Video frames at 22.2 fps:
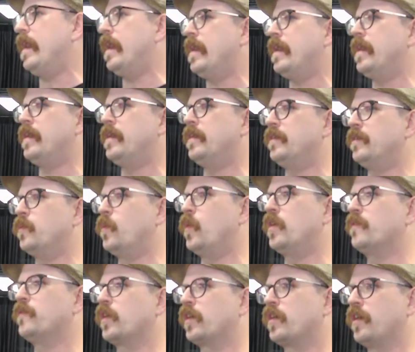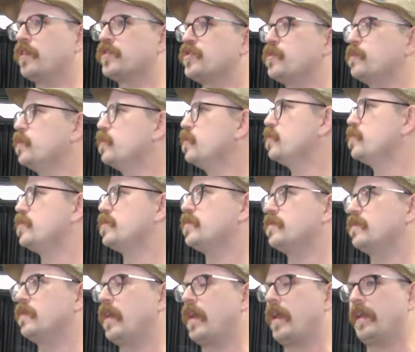And one of our customers,
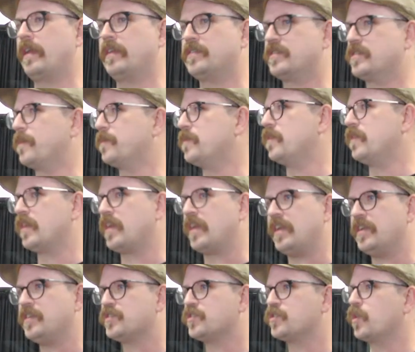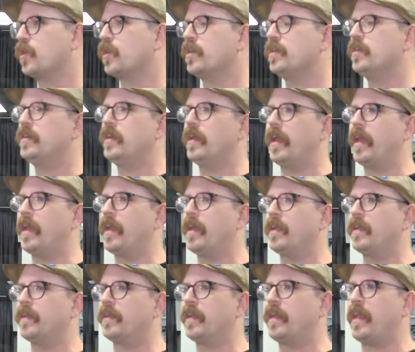it's something that he started,
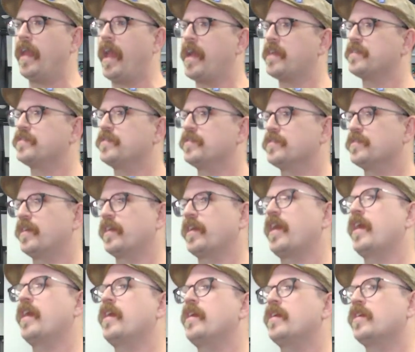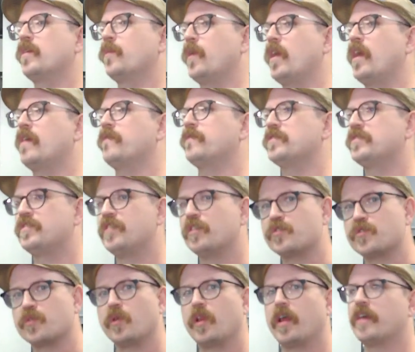and he asked us, like, hey, can we have a
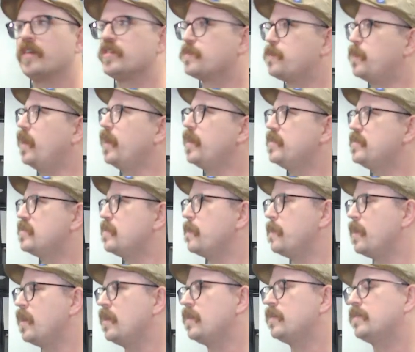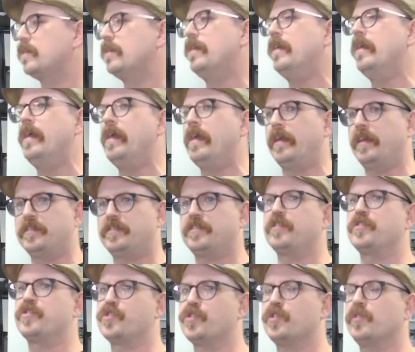centralized place to meet? And I
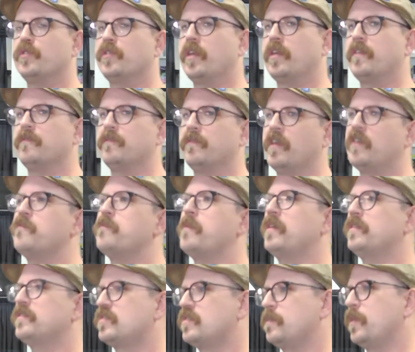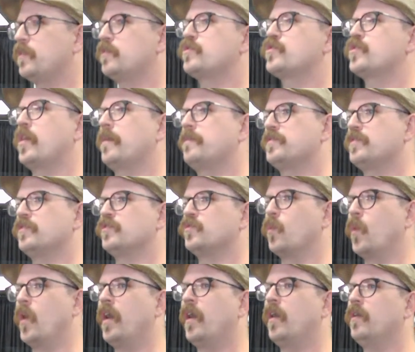said, sure. They've met in some other shops
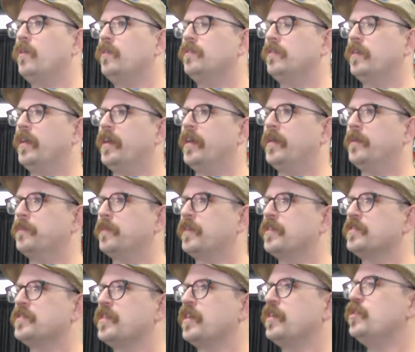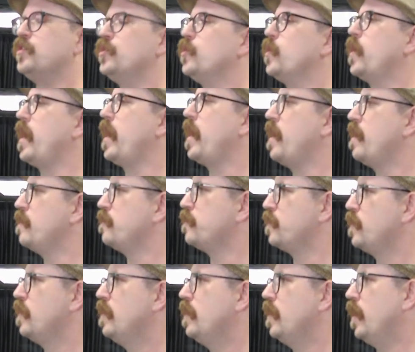as well, because they do have
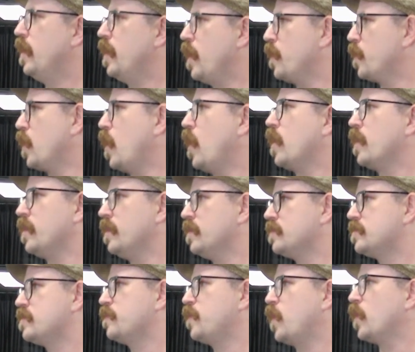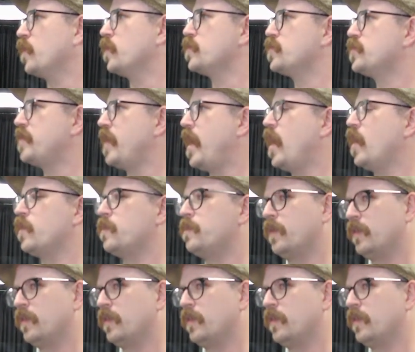another audience farther south.